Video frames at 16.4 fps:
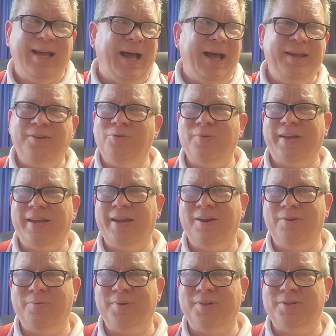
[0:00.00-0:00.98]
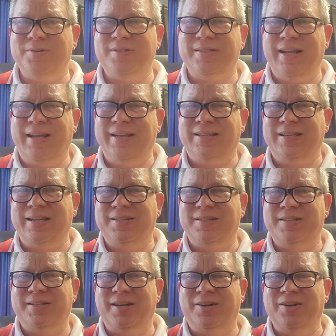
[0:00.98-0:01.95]
I don't care what your stance
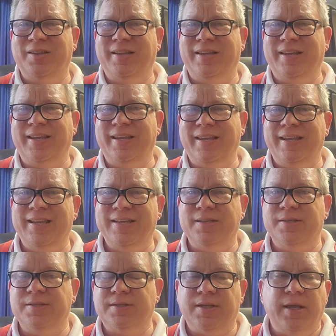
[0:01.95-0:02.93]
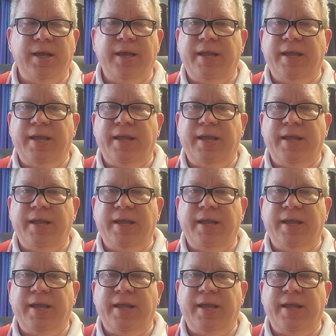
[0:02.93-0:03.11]
necessarily is.